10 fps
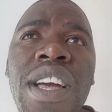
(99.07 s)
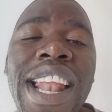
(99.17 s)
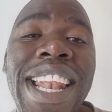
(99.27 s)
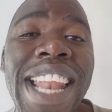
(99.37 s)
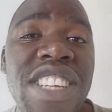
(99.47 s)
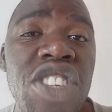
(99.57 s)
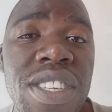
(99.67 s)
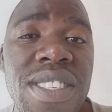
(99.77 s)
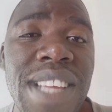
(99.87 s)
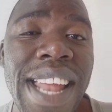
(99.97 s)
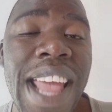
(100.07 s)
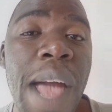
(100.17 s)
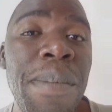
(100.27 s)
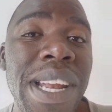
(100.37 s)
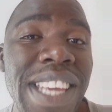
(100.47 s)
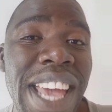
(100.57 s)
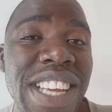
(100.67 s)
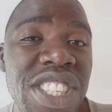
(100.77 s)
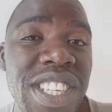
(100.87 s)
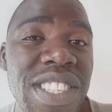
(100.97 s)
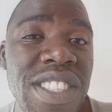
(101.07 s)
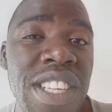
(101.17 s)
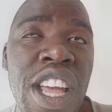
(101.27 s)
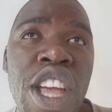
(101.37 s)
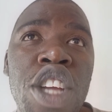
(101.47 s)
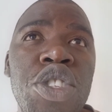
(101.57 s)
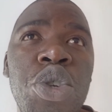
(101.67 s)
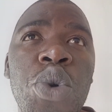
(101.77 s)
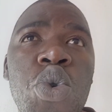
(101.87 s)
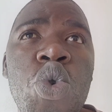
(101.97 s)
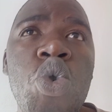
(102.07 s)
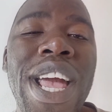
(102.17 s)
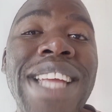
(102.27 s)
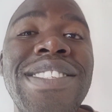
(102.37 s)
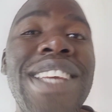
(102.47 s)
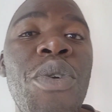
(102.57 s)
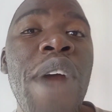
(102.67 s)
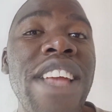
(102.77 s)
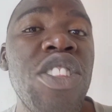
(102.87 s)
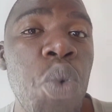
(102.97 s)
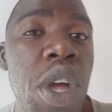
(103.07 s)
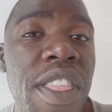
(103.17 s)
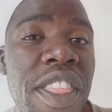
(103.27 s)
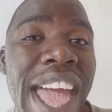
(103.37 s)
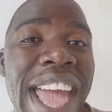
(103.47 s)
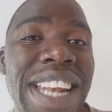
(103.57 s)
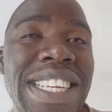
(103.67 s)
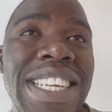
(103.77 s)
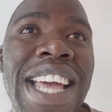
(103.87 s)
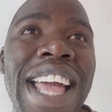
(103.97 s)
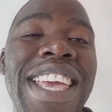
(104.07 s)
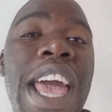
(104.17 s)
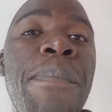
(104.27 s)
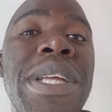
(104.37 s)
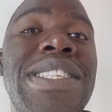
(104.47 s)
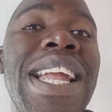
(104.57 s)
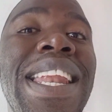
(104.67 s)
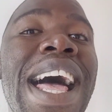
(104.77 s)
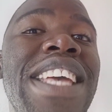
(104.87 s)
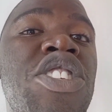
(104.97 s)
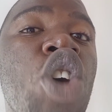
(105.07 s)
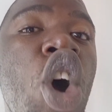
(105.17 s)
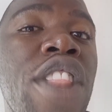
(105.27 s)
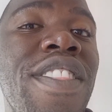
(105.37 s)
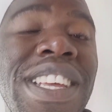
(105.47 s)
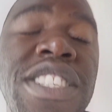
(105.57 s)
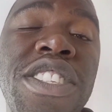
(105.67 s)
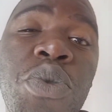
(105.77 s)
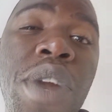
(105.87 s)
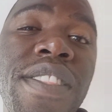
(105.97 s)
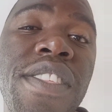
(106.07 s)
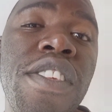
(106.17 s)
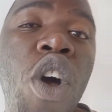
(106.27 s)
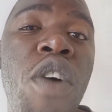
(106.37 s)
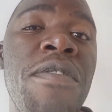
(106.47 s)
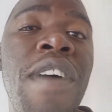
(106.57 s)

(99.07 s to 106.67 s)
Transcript: ledgers, and applications to interact with and capitalize on the strengths of